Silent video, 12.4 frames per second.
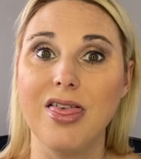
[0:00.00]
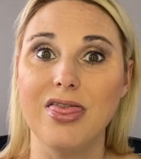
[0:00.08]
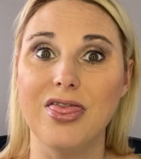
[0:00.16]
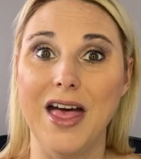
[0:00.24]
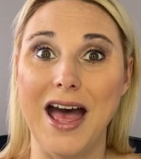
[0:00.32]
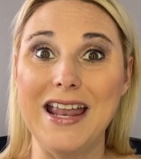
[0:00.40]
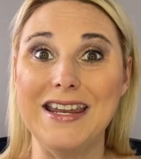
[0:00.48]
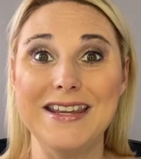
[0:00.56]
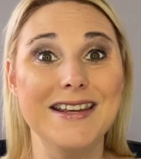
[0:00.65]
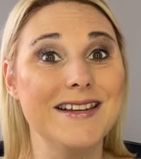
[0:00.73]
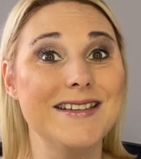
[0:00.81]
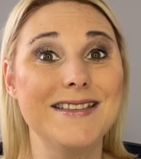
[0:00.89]
that
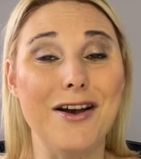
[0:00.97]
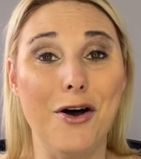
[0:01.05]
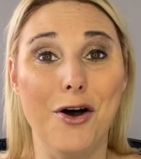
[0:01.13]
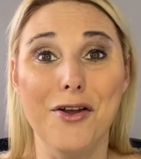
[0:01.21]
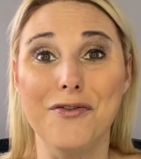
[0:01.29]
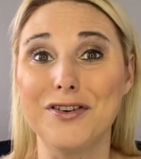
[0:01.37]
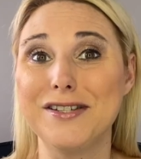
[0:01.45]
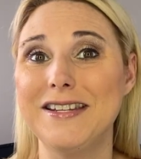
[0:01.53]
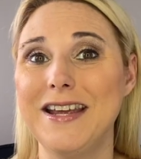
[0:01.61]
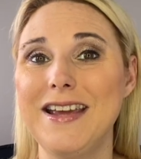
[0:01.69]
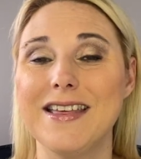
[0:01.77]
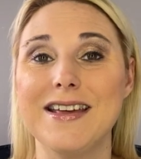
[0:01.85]
is all for
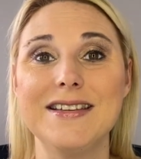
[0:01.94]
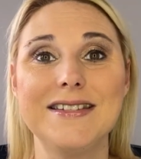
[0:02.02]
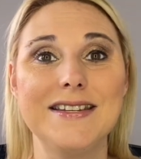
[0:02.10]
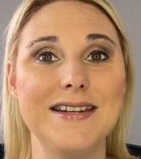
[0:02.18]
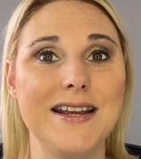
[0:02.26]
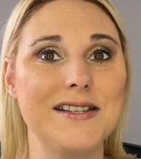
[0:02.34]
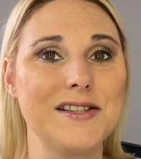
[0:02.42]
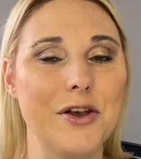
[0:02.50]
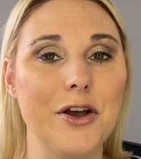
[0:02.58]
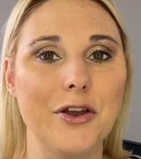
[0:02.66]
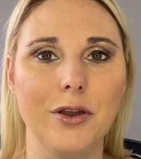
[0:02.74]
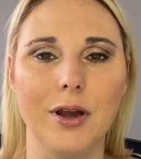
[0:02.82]
today. That is today's
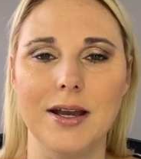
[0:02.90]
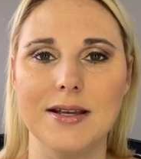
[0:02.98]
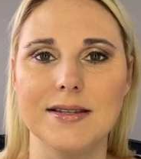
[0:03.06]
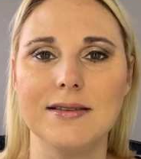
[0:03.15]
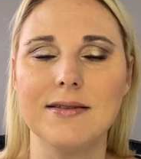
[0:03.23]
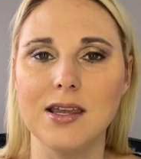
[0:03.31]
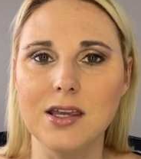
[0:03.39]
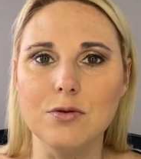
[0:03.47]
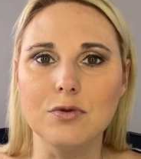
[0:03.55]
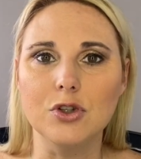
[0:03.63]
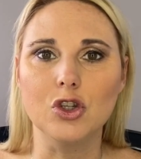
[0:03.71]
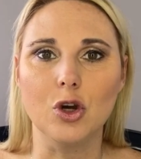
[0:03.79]
look, guys. Thank you
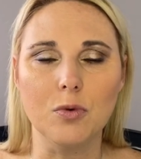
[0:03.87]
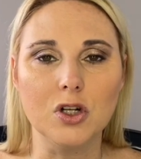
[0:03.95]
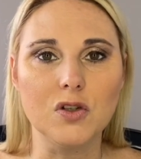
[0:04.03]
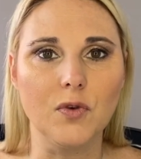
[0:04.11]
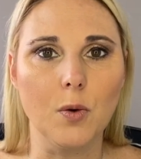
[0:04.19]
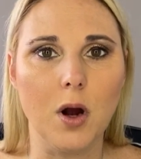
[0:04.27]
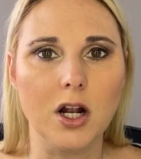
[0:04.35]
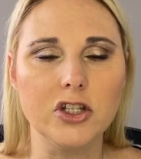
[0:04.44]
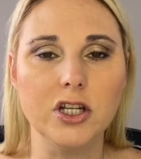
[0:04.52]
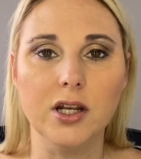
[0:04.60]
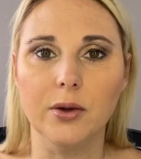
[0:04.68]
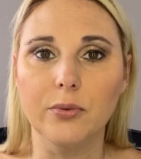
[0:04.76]
so much for
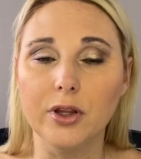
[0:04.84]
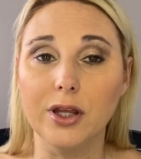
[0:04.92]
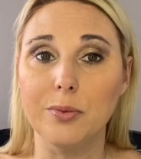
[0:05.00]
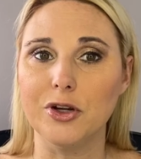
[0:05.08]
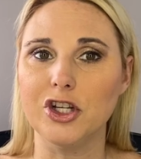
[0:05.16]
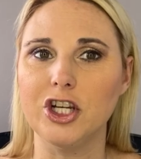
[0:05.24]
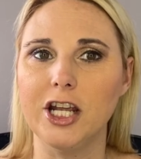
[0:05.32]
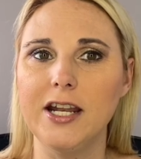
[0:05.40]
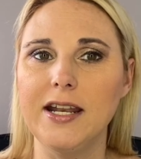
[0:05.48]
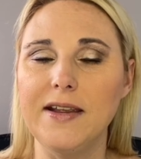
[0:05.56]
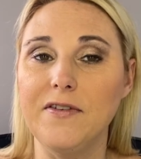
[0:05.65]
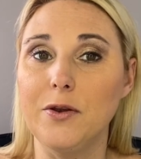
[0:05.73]
watching. I really appreciate it.
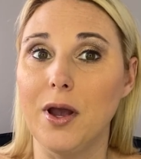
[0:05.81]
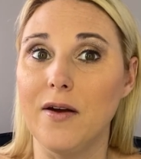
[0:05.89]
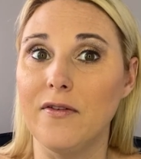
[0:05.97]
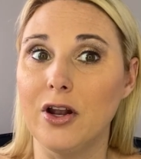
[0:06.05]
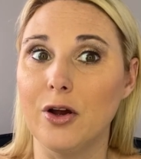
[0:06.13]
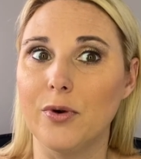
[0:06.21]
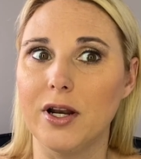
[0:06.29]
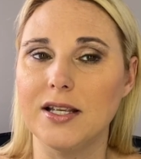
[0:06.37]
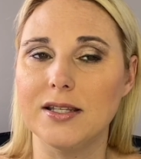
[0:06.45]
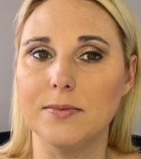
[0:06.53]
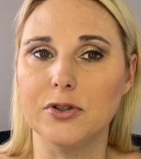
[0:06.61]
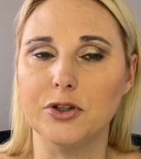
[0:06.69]
If you haven't already
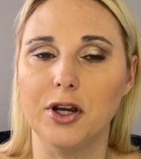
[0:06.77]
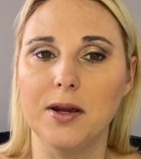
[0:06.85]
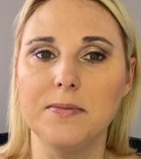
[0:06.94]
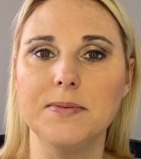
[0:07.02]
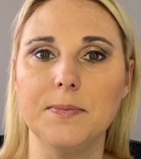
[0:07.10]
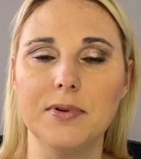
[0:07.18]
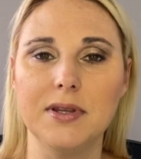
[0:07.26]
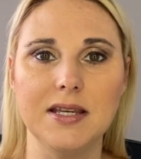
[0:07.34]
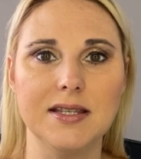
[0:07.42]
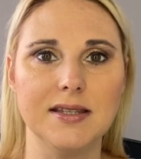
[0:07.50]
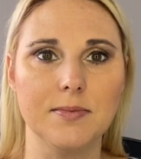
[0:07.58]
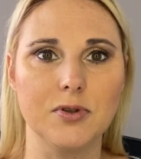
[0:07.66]
subscribed, please
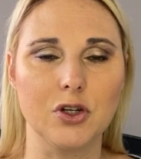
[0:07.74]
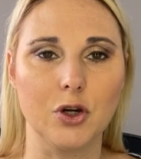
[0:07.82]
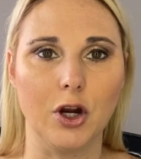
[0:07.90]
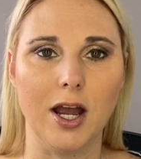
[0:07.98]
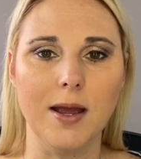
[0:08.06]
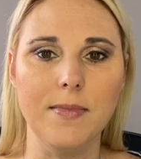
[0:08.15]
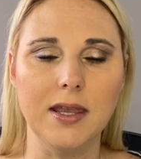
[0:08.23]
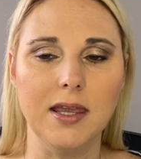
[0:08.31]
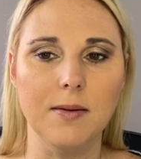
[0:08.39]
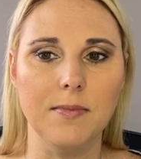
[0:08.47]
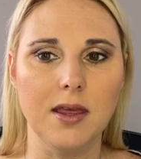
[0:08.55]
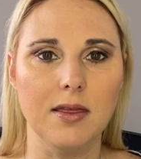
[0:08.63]
subscribe and
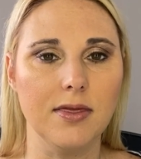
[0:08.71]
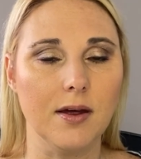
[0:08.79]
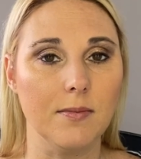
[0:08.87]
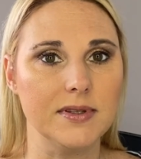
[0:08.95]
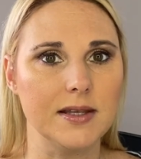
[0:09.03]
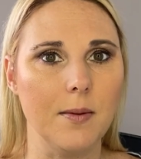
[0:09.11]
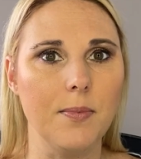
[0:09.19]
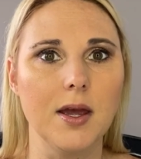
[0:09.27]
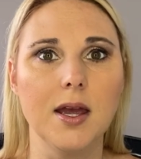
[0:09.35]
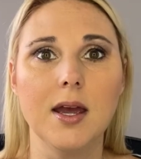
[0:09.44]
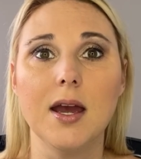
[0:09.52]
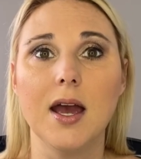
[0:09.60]
give me the thumbs up.
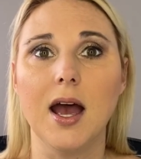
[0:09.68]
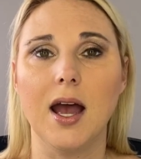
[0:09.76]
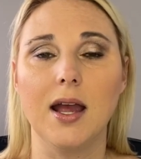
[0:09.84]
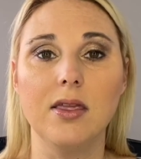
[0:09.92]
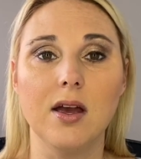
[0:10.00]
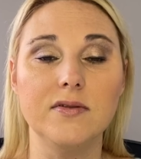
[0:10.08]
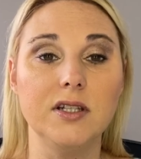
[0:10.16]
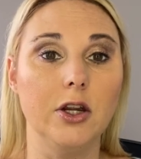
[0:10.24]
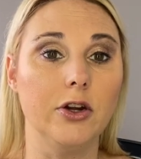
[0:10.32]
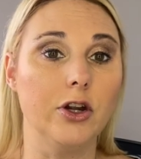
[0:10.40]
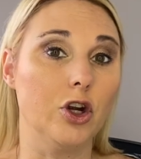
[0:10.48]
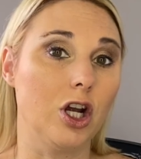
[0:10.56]
I'd love to hear
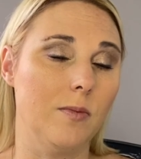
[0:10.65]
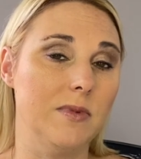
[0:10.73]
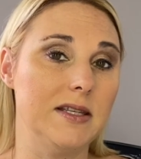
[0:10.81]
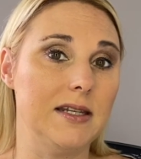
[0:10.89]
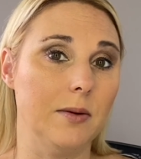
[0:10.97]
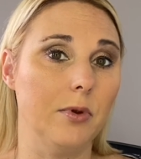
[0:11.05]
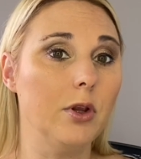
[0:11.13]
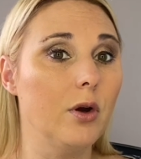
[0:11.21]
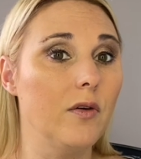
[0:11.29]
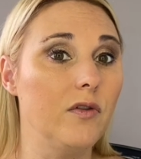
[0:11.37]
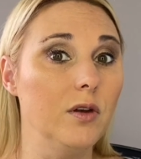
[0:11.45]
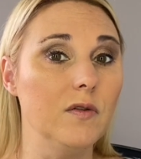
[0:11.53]
your comments down below
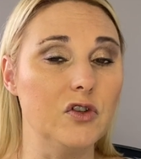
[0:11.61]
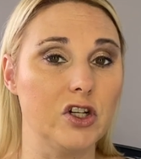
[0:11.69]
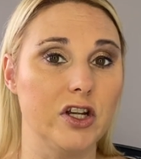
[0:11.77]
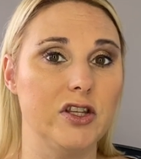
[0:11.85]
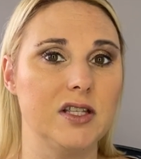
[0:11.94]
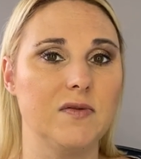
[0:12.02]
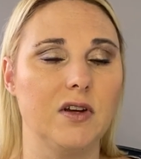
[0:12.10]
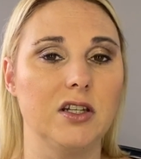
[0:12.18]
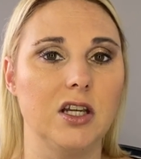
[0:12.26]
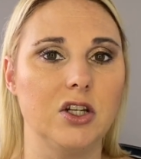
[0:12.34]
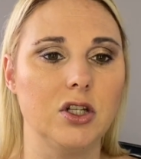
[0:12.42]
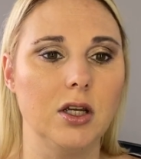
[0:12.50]
if you've tried this
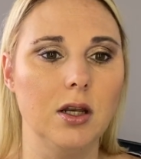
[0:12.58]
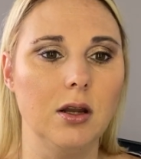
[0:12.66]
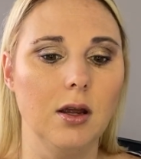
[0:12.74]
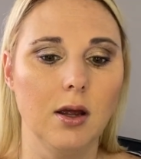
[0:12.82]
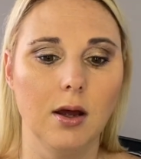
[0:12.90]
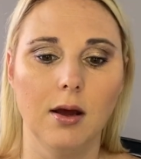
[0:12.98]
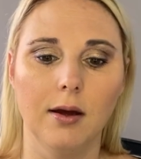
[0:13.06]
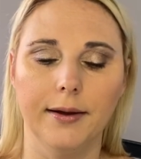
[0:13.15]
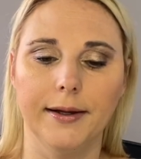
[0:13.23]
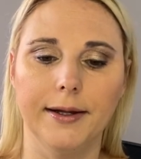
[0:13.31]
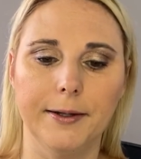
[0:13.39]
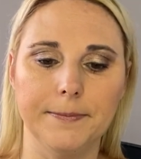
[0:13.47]
foundation
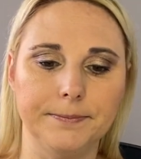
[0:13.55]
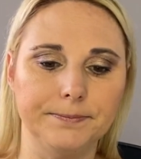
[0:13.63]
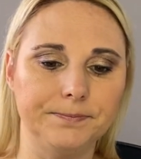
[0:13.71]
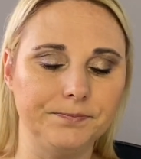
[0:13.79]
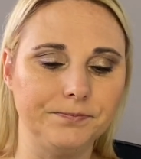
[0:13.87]
um,